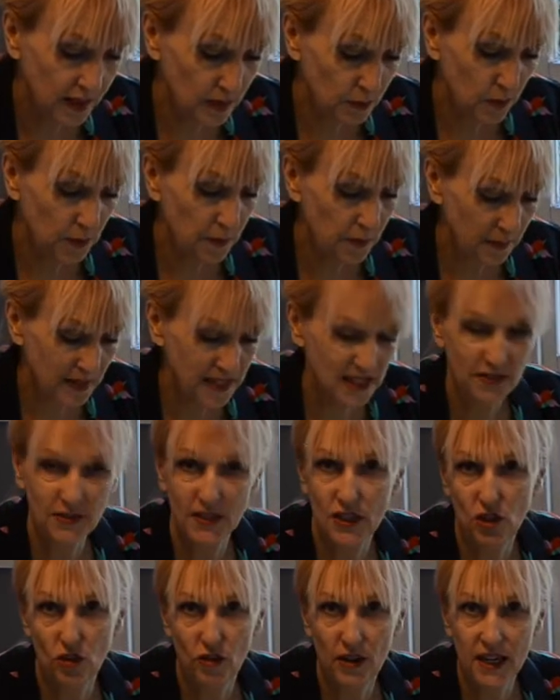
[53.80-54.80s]
Probably best if
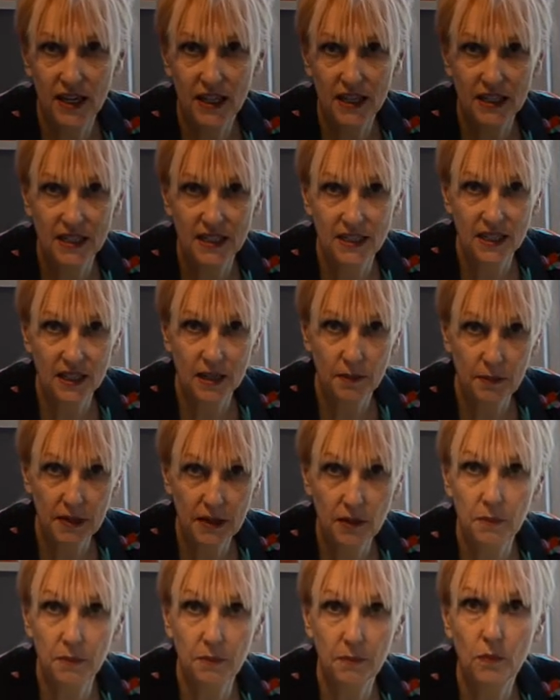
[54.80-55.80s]
it's green because it's going to be
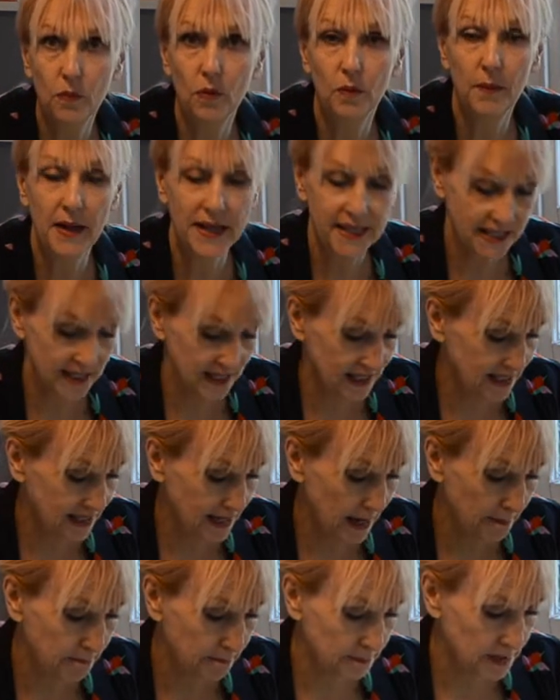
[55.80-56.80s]
what makes the
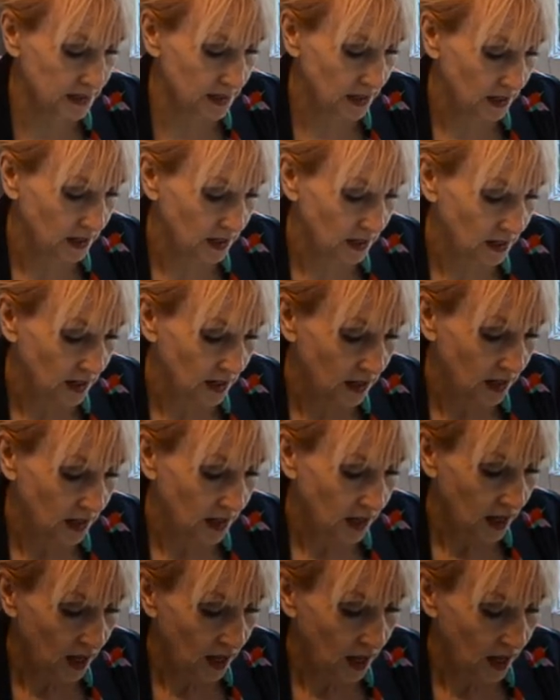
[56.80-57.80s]
stems.
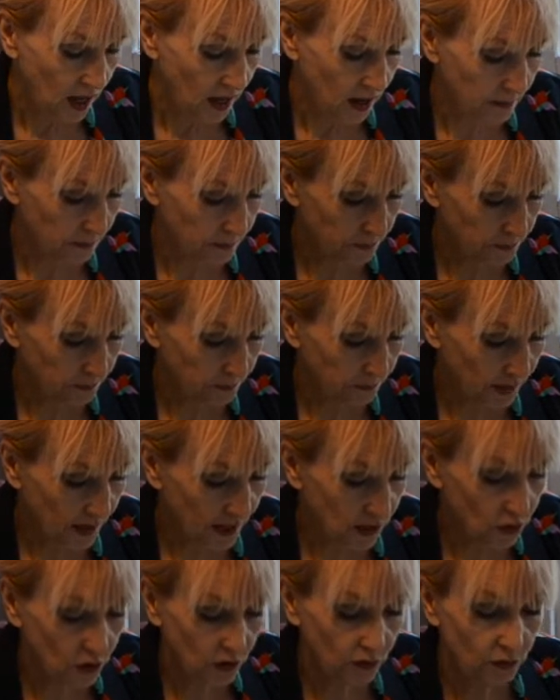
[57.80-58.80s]
And
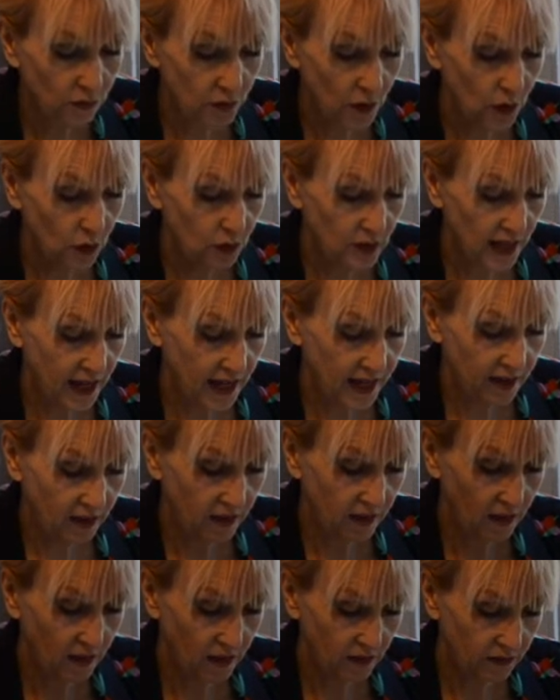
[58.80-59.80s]
you're going to fold that in
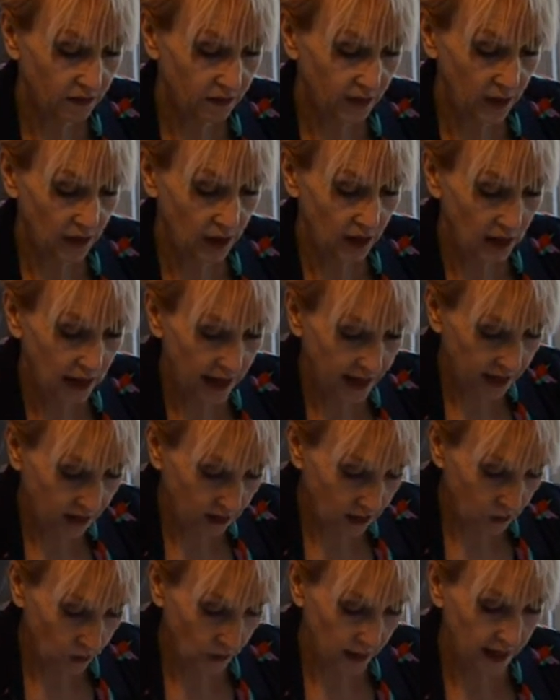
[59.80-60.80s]
half
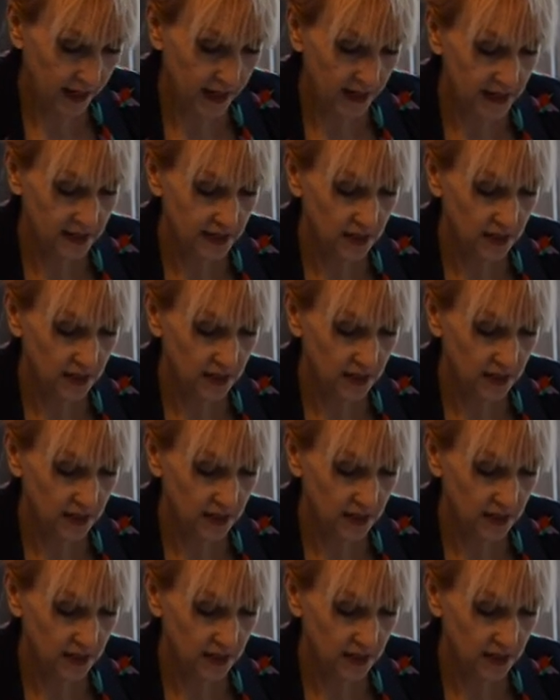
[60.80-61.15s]
lengthways